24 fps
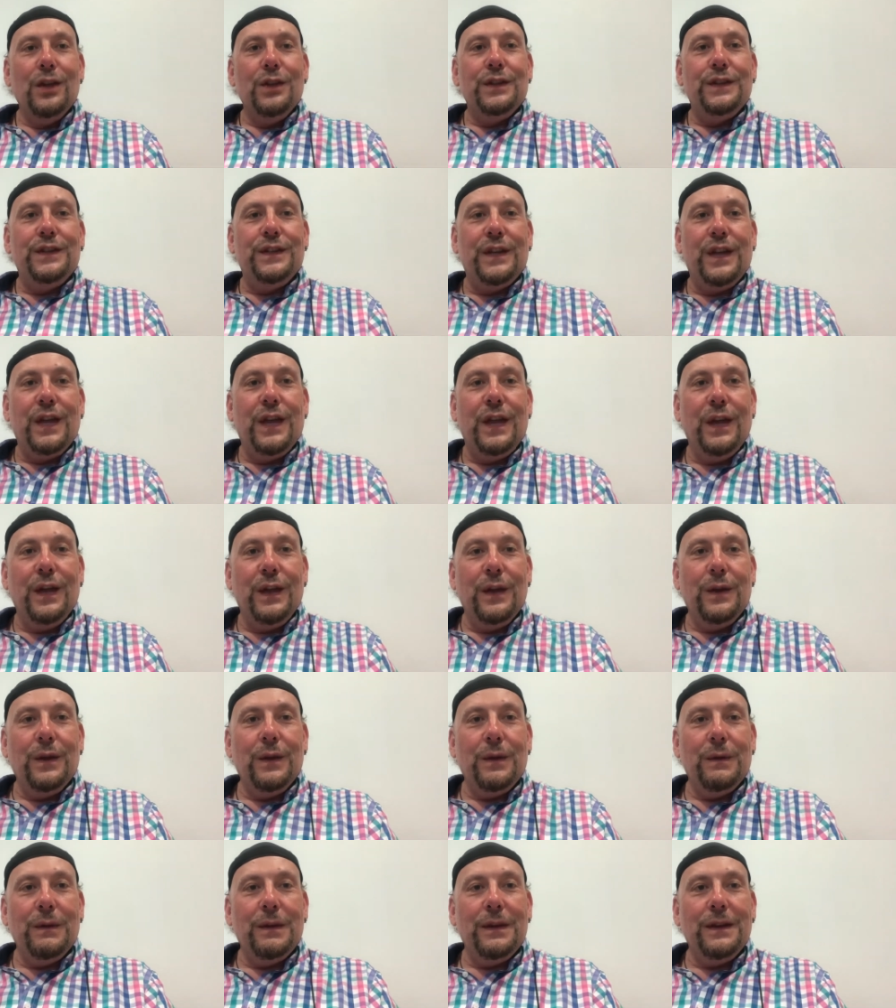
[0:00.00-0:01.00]
So
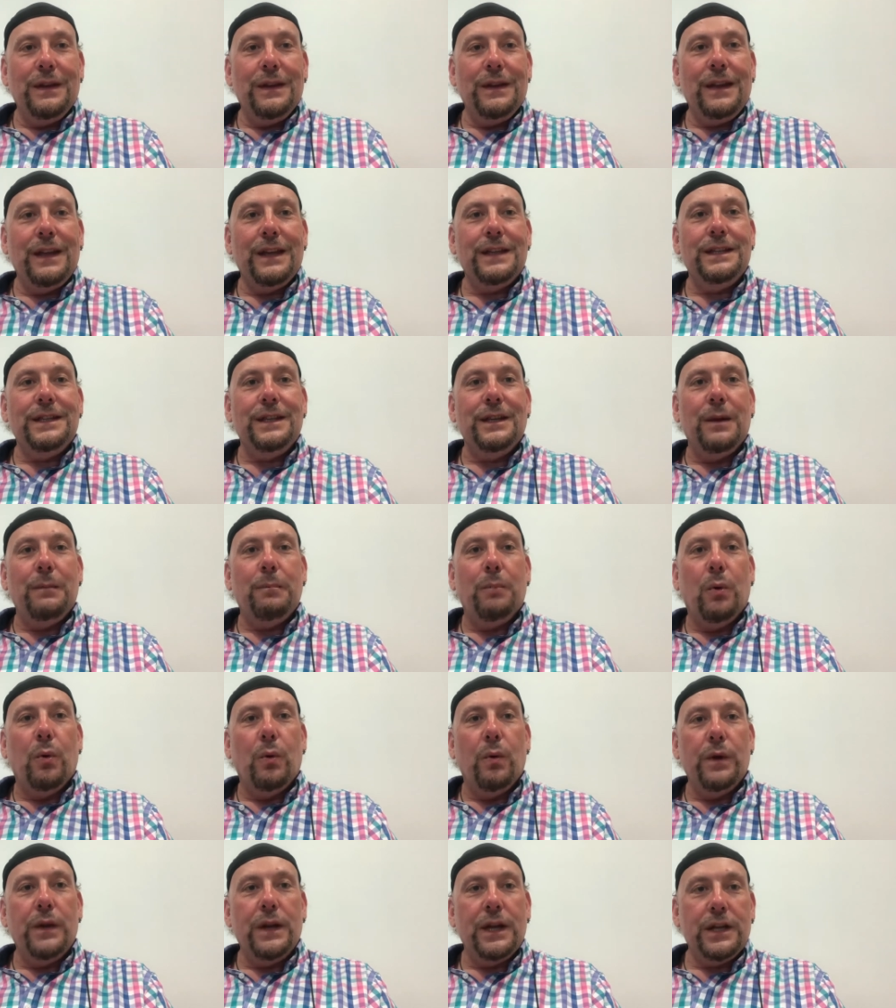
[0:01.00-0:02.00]
he thinks, you know,
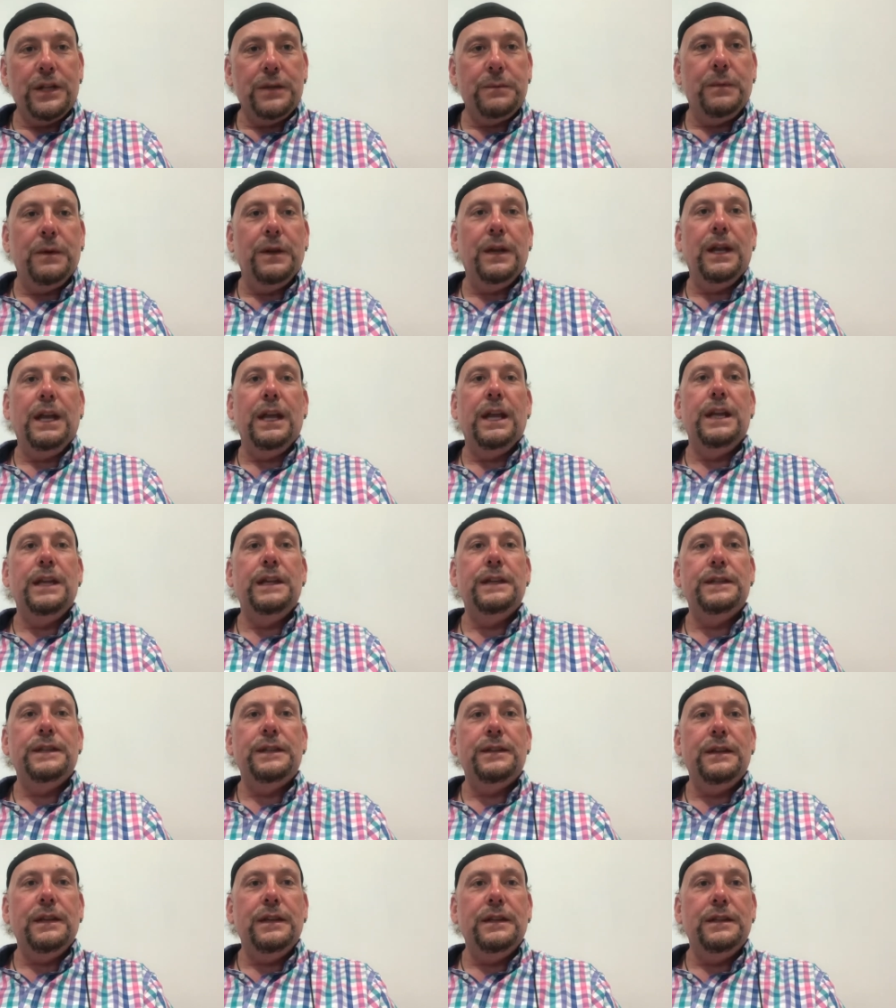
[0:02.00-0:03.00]
poor attachment
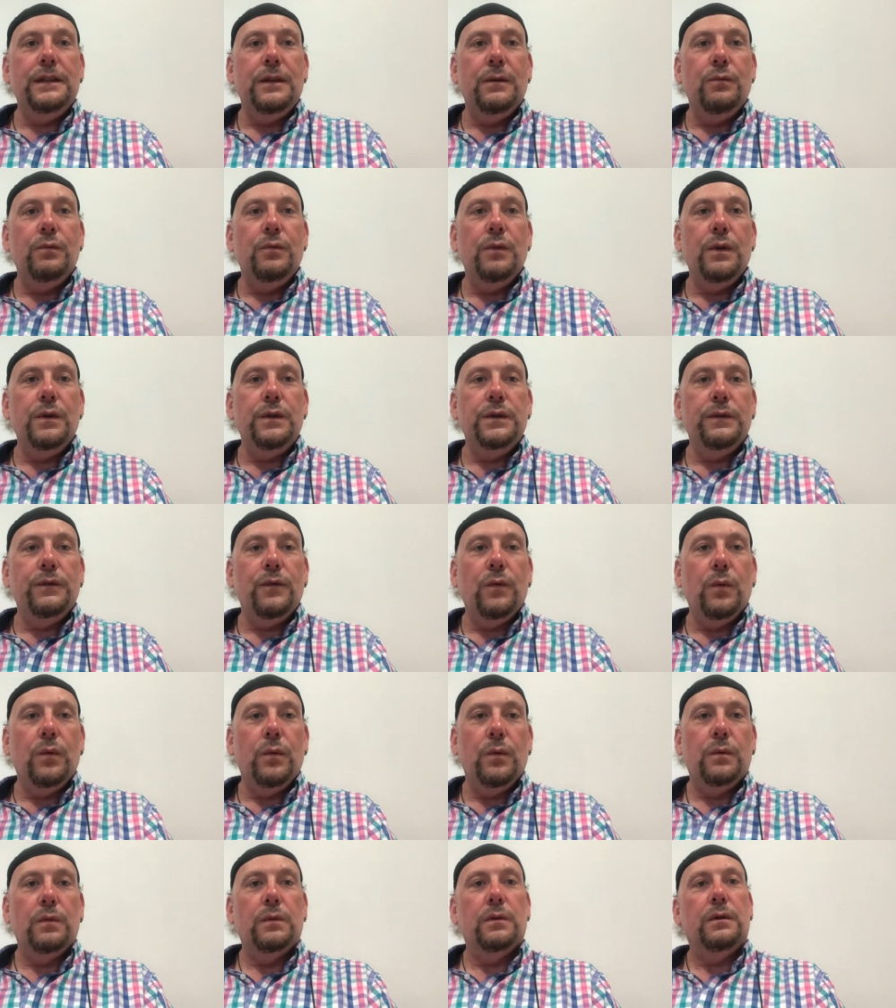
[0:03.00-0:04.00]
is the root of
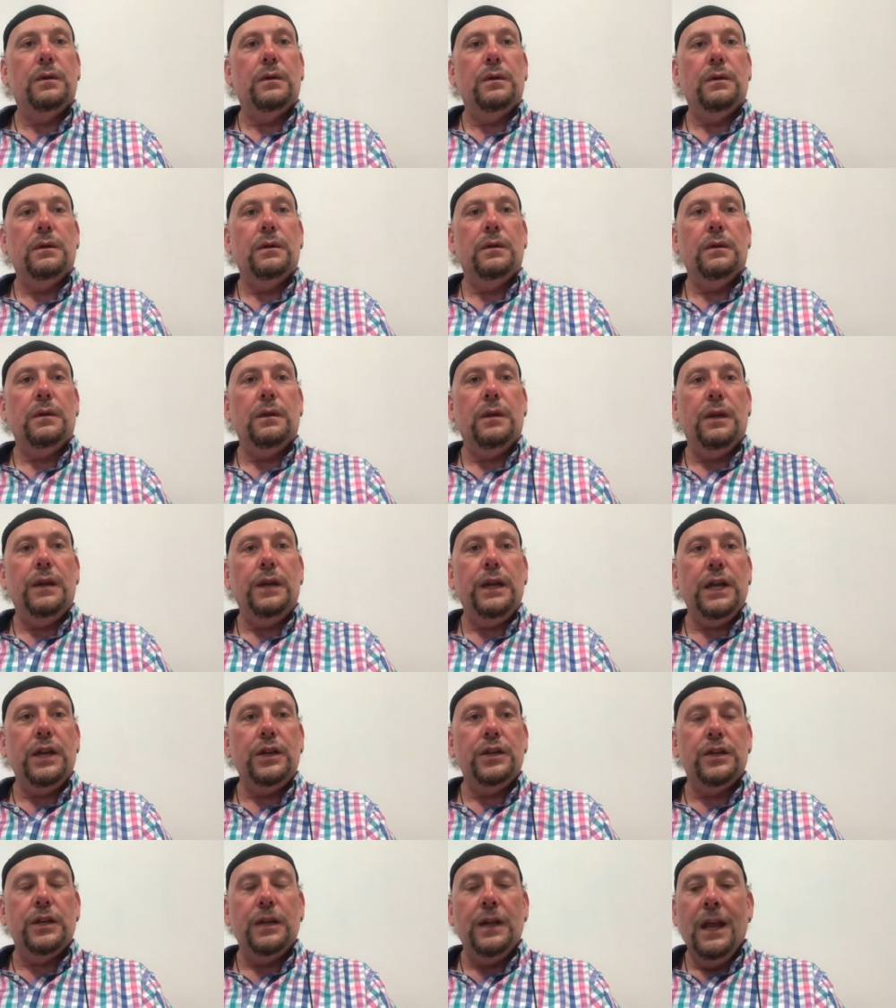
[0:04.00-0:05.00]
all
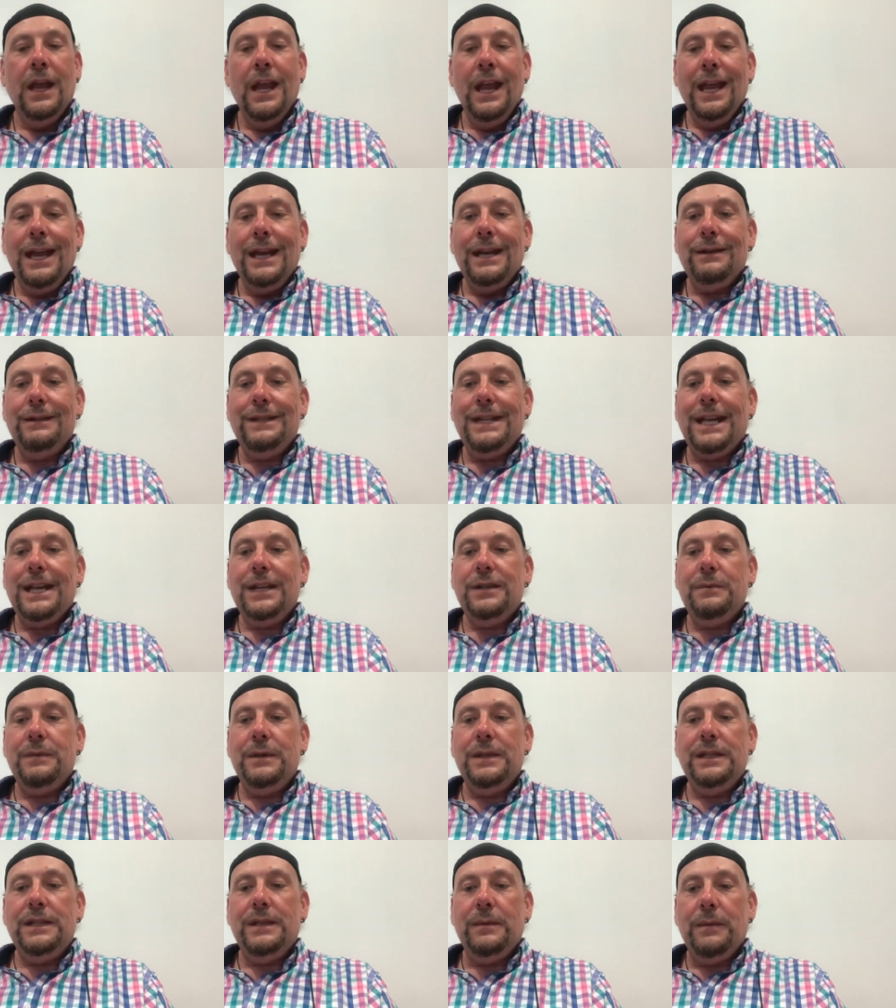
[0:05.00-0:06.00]
addiction. Now,
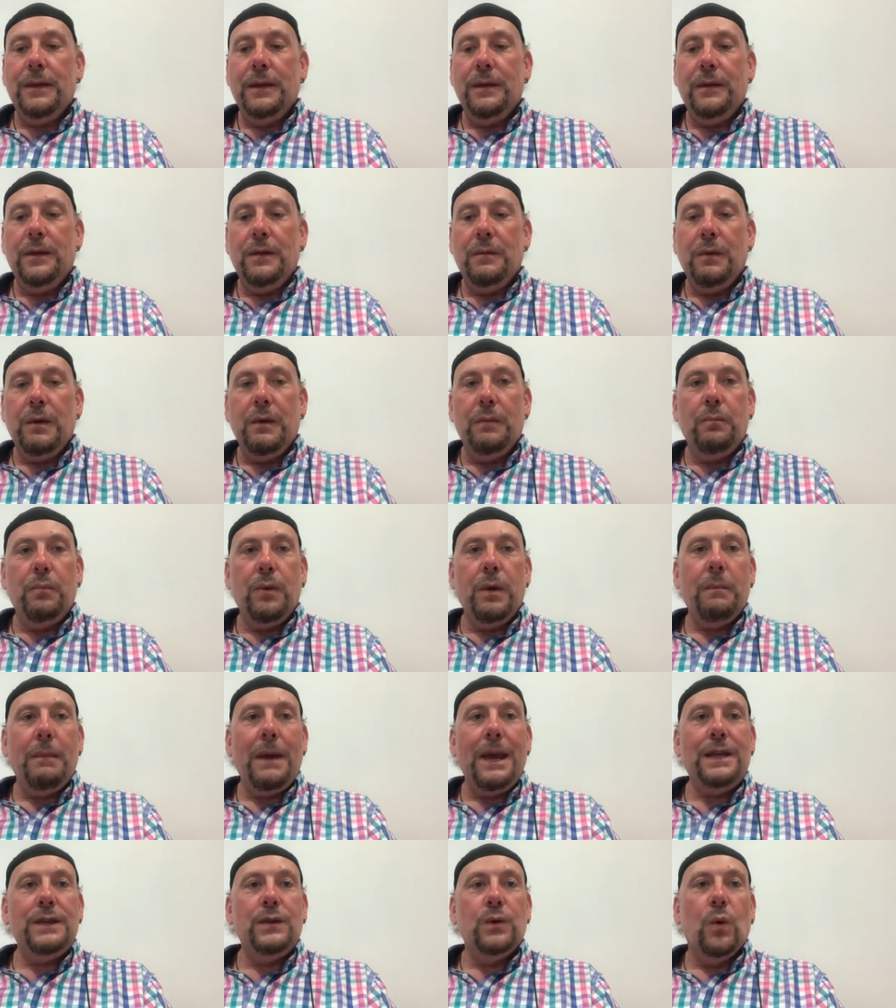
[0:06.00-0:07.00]
attachment is something that we
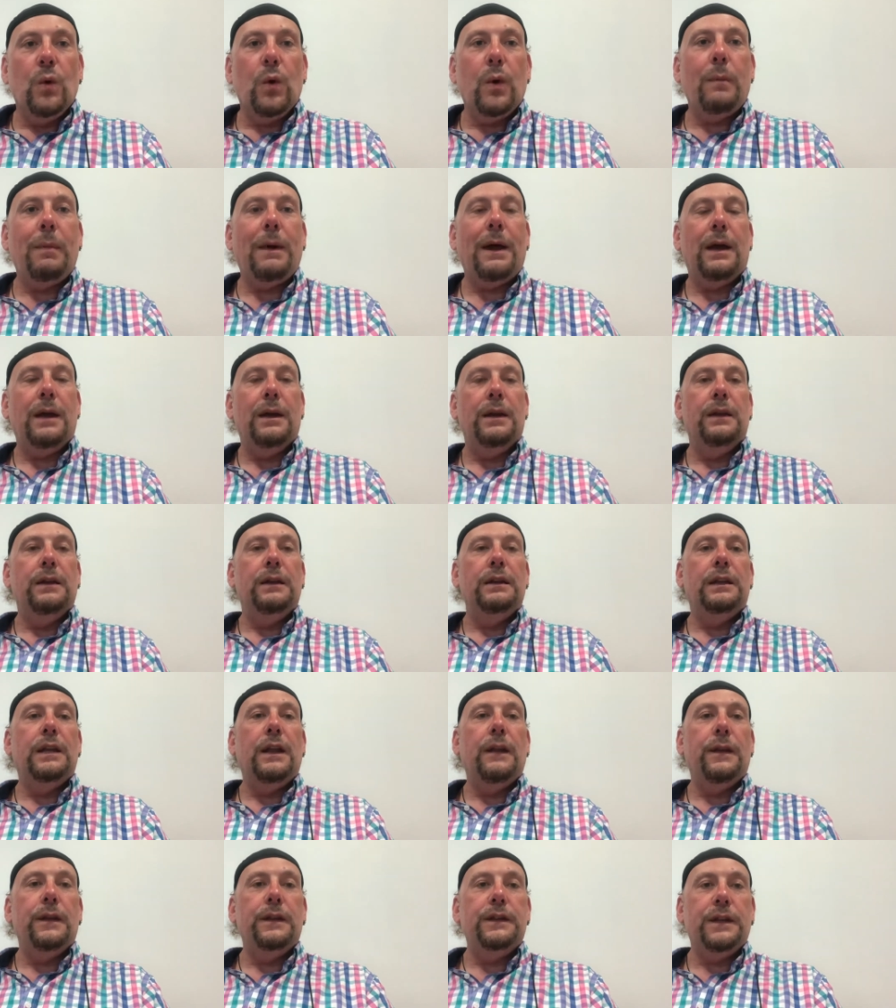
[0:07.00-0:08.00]
may talk about
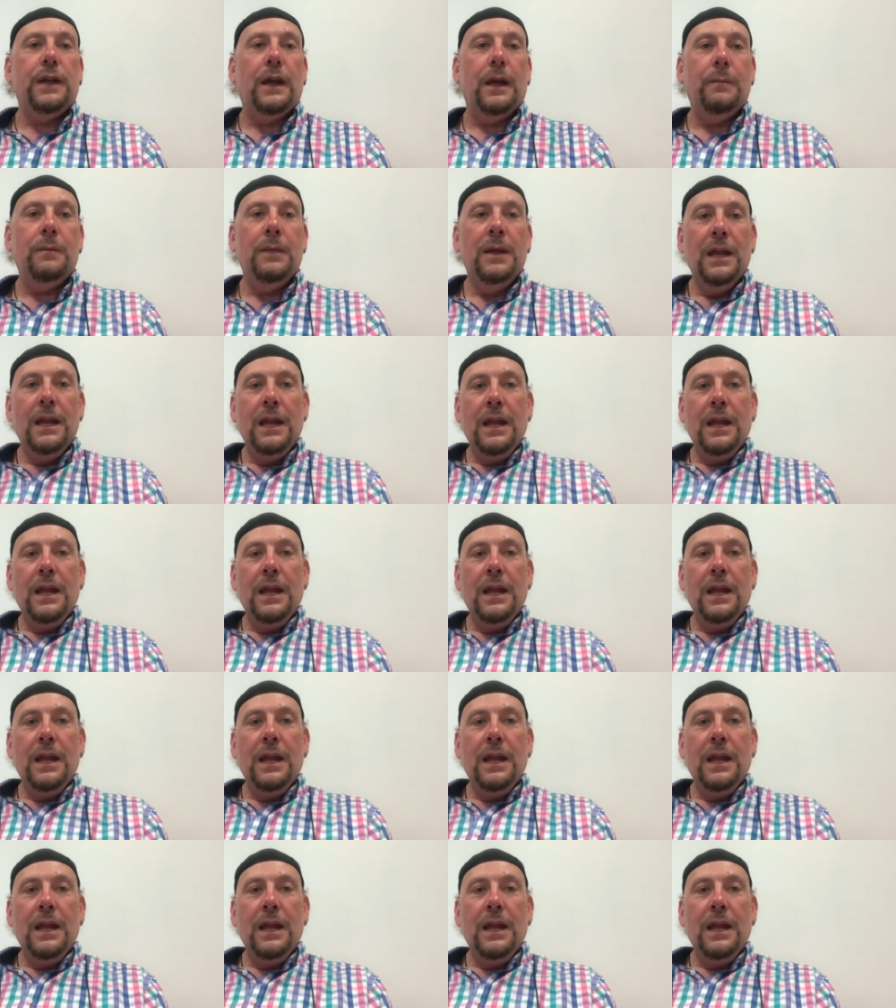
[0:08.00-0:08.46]
another time.